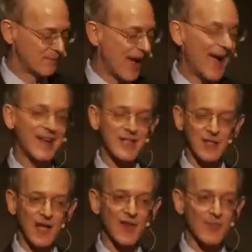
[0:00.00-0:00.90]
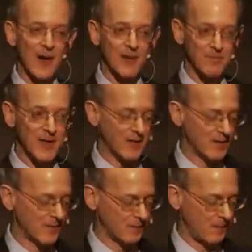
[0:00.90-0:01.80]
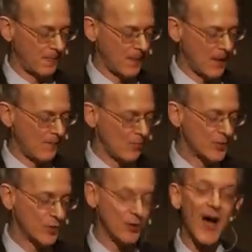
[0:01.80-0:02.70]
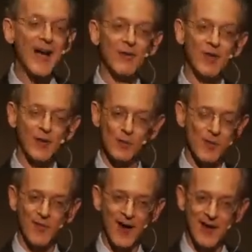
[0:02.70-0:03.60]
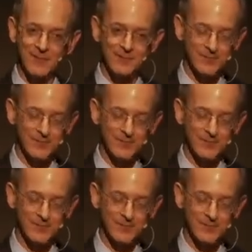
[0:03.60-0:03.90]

bad as life might be, when you die, everything will be fine.